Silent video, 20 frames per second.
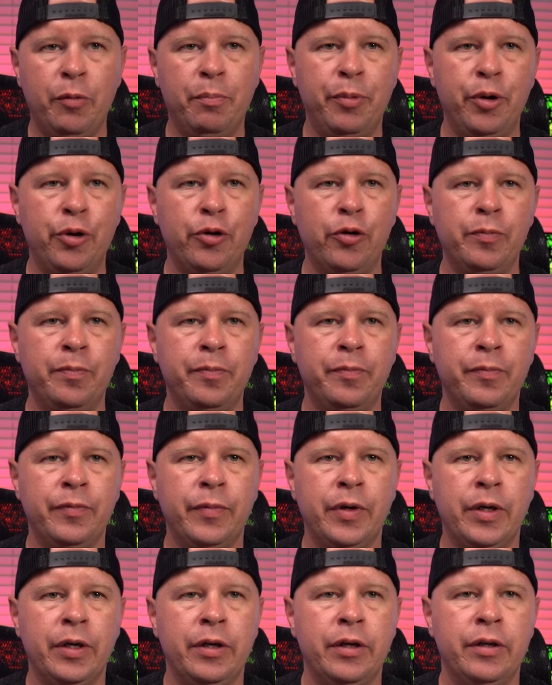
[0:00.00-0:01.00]
boom.
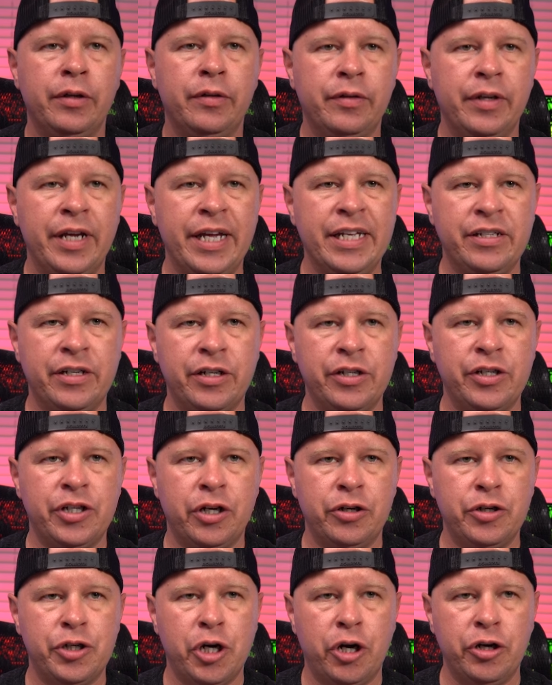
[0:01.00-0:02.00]
It's gonna
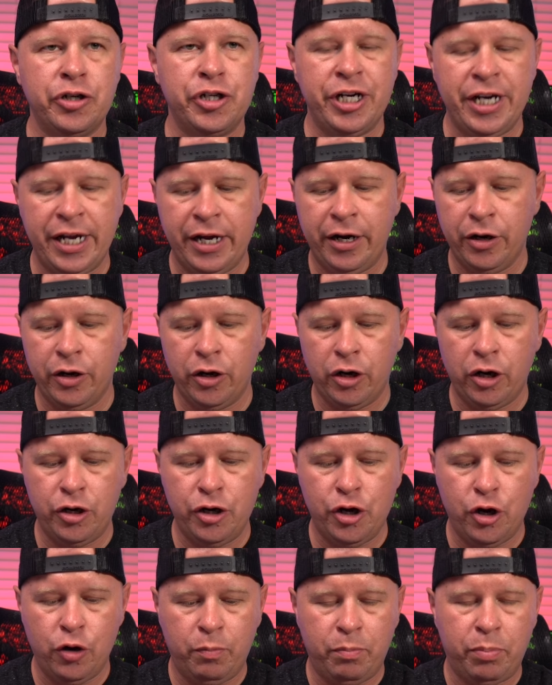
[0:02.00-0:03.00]
start charging here,
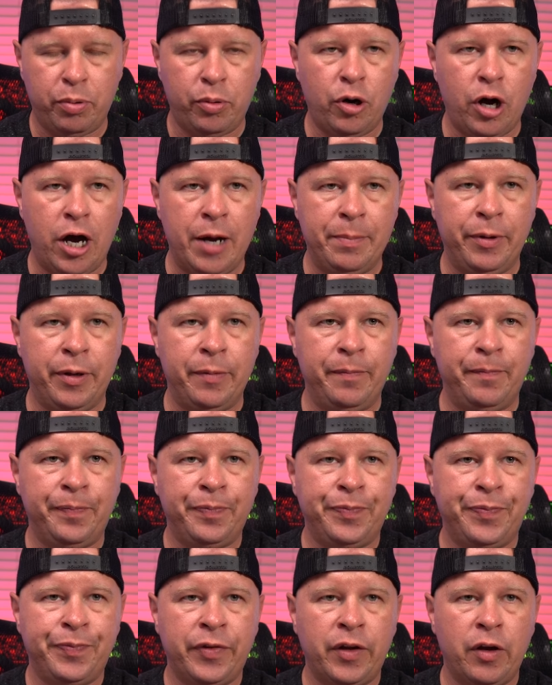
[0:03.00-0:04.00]
no problem.
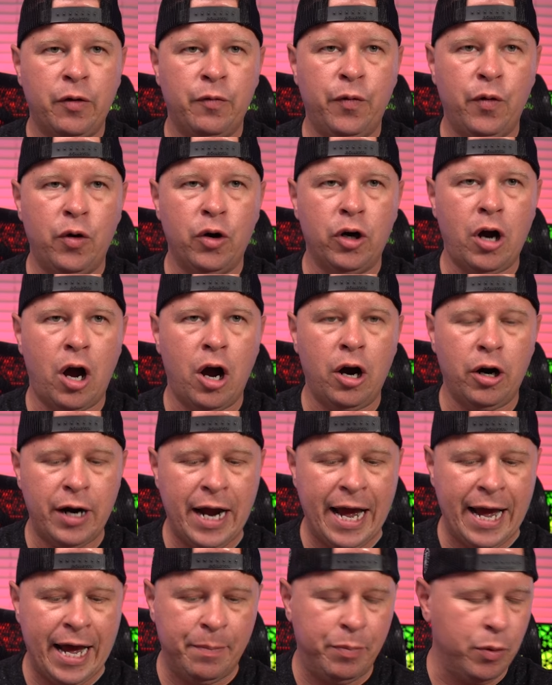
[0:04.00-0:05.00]
For
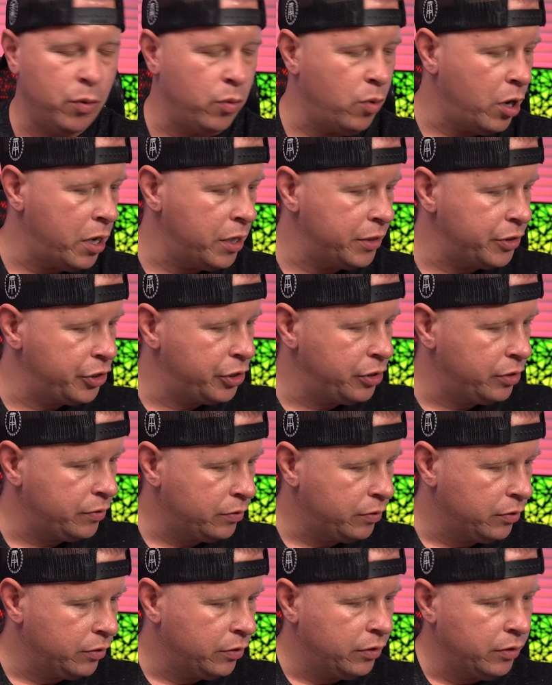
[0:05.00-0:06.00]
our Apple Watch,
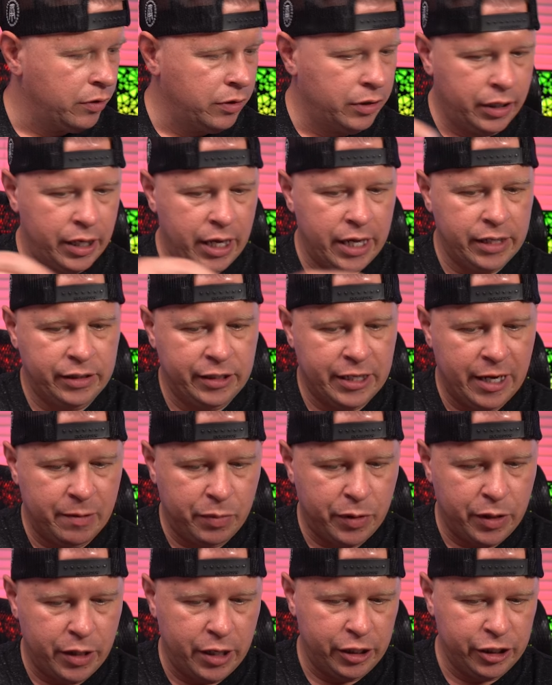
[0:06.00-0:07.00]
again, same
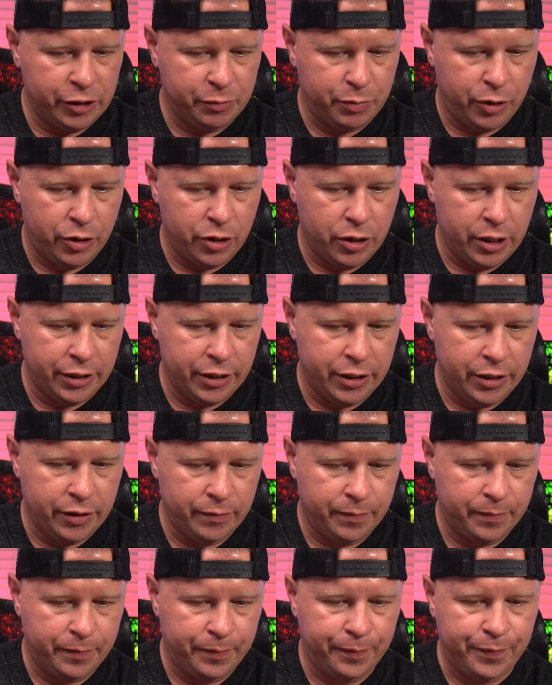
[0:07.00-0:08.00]
thing, just put it on
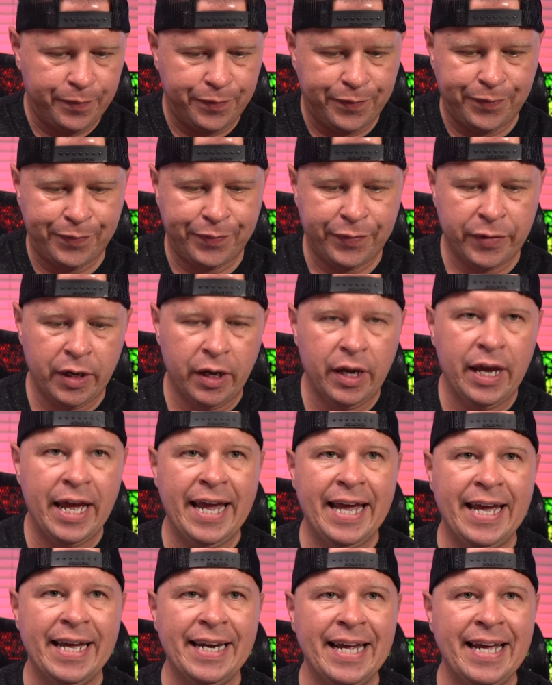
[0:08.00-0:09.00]
there
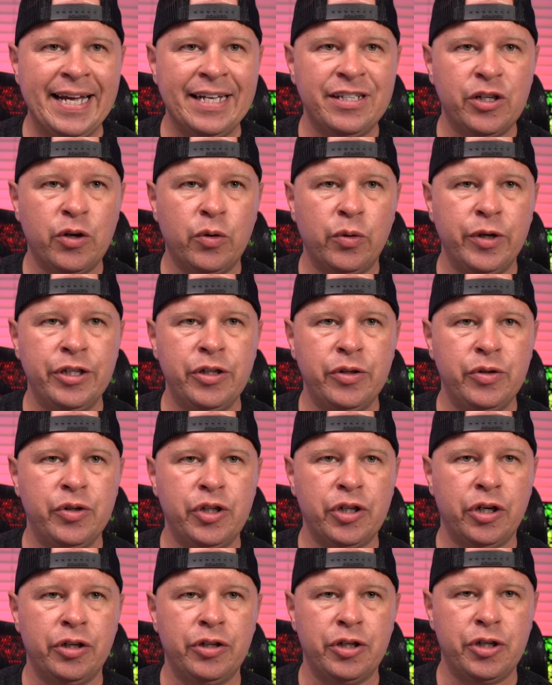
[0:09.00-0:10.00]
and it's going to
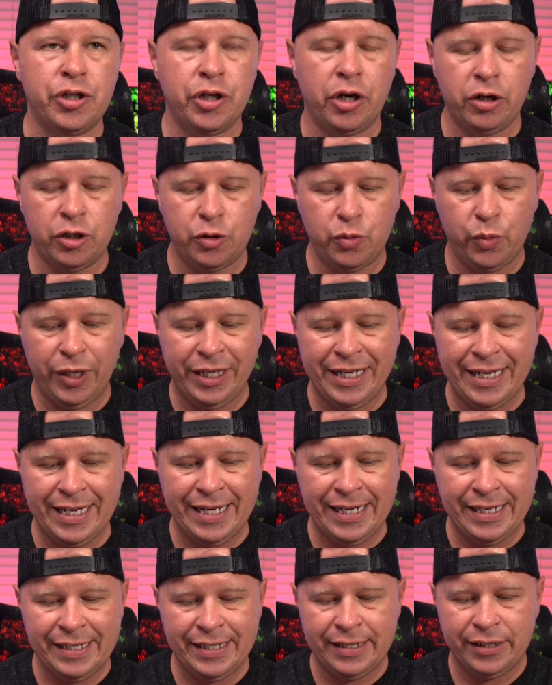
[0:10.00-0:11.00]
start to charge, really
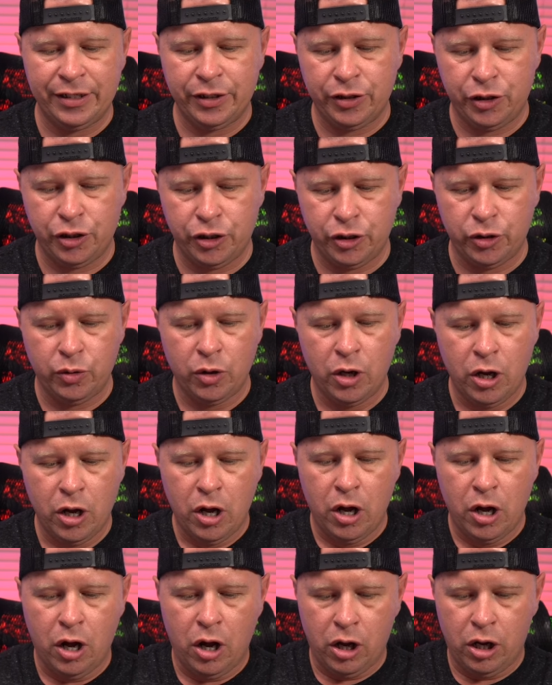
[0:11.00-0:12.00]
easy to do.
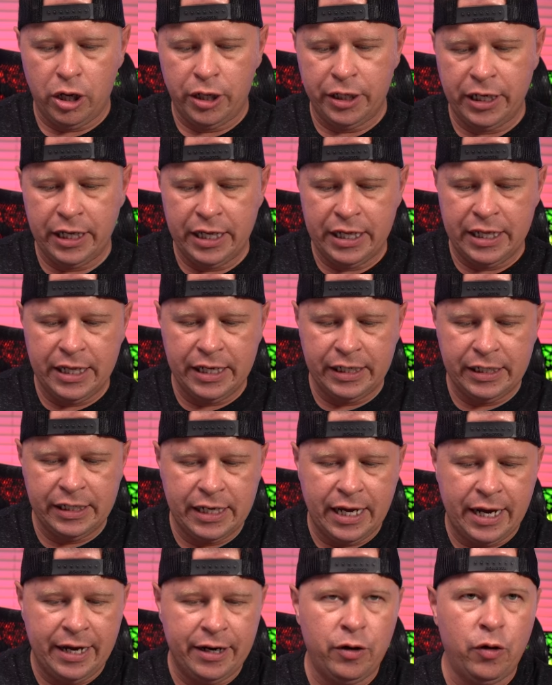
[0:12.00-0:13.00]
On this
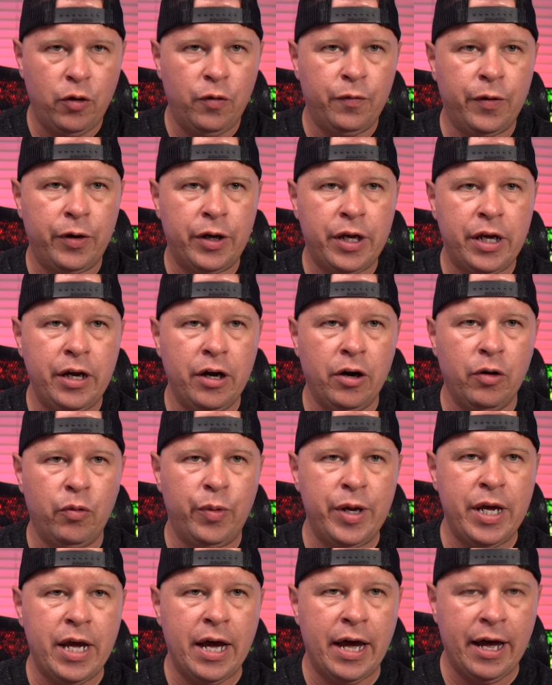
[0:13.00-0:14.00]
side over here,
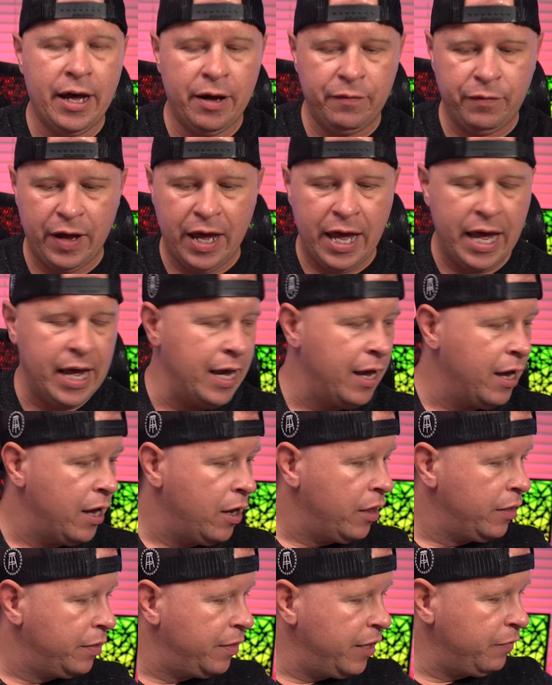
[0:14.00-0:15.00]
we have a
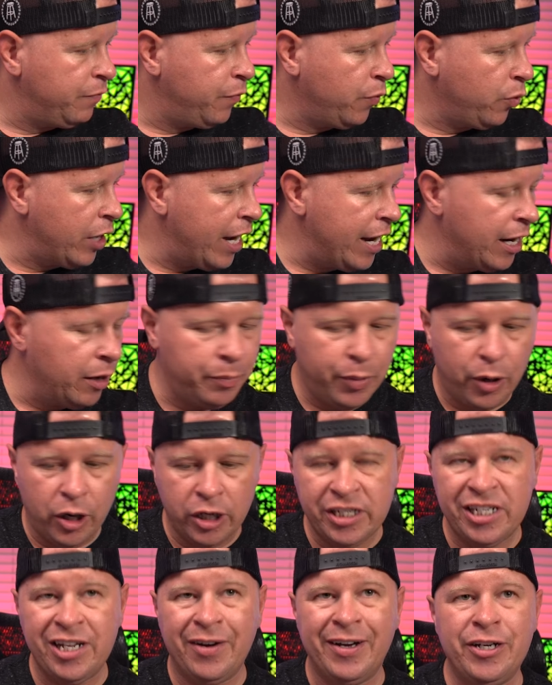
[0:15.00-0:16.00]
thing for
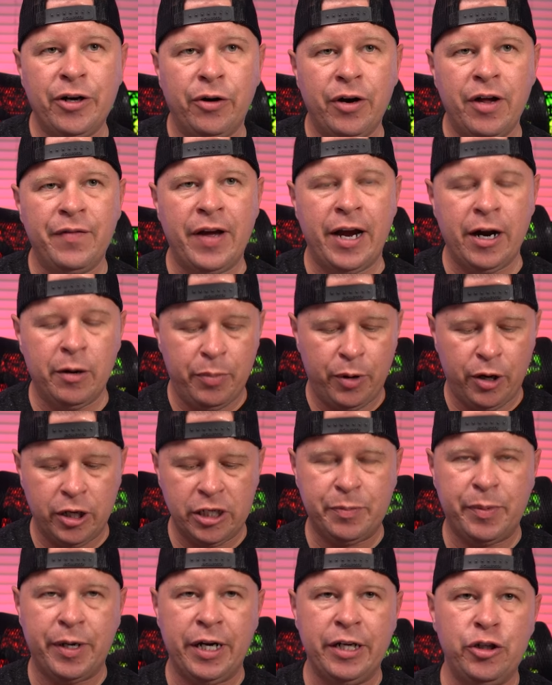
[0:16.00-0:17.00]
AirPods. Now, I don't have
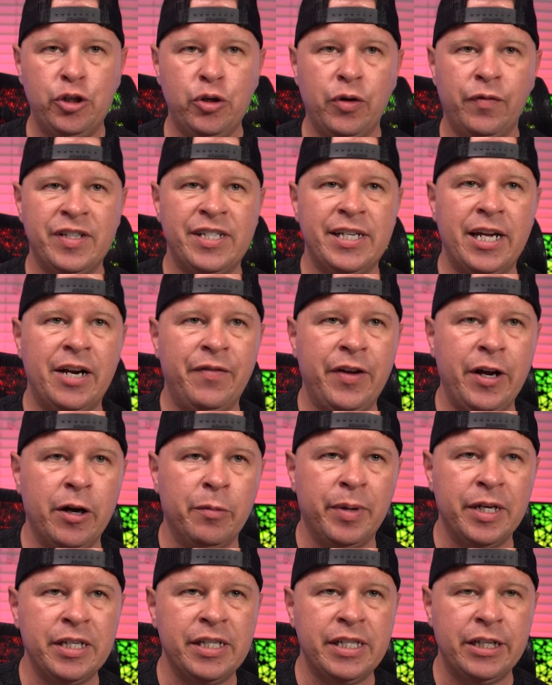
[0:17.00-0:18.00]
AirPods, but I do have a set of
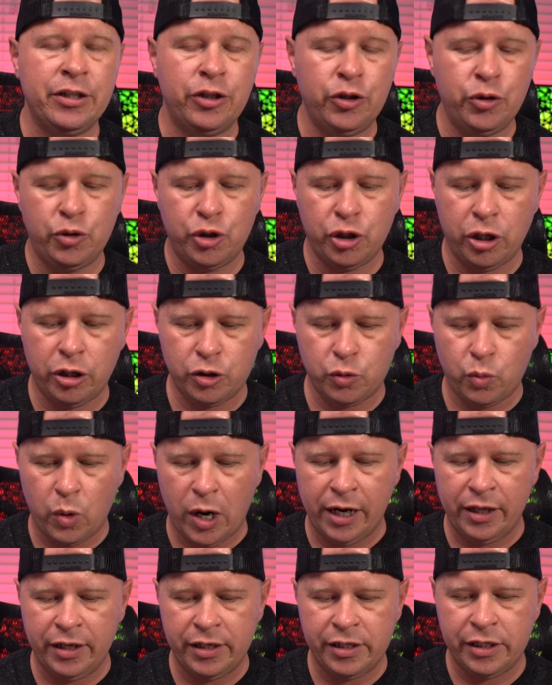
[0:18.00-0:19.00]
earbuds that do charge
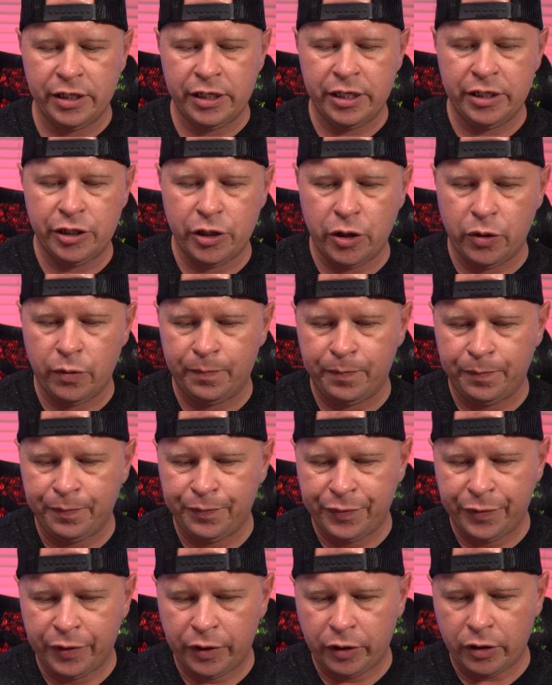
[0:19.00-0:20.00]
wirelessly. So
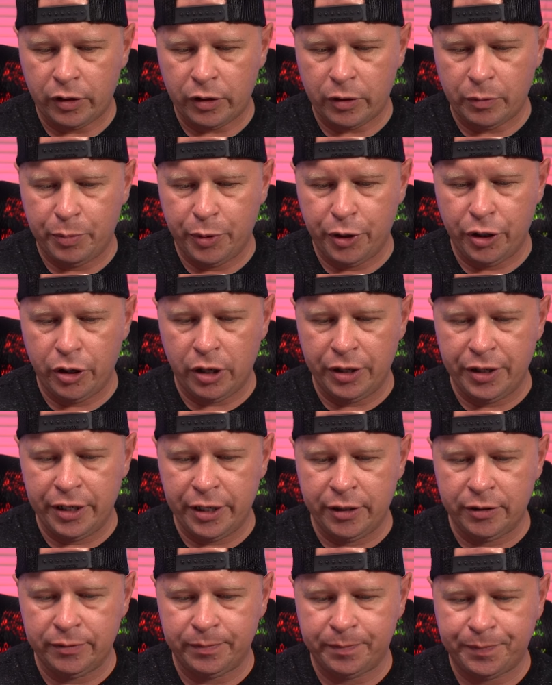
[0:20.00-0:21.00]
put it on
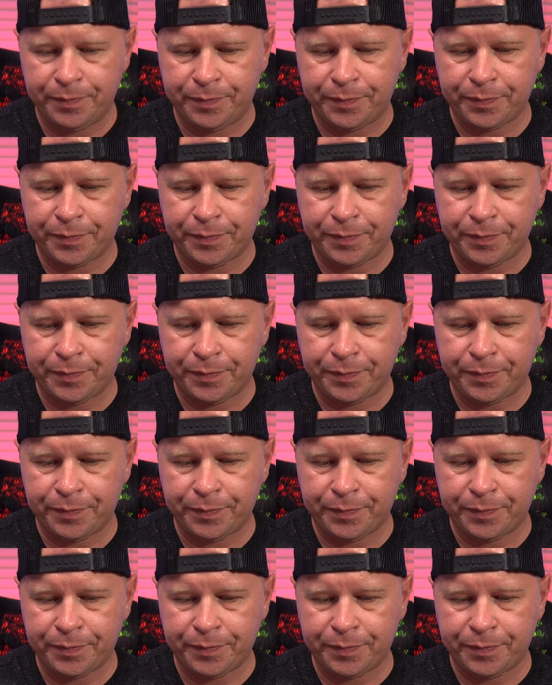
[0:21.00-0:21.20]
there